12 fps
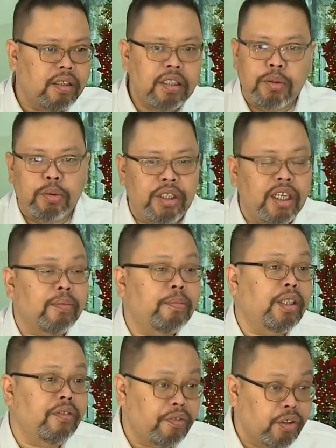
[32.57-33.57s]
he would not be
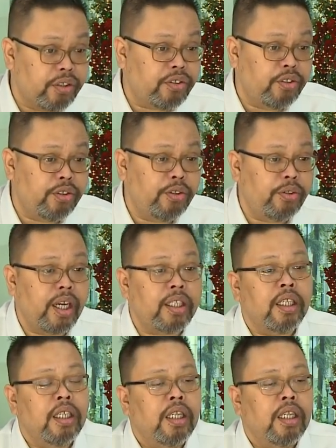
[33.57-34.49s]
the first to do that.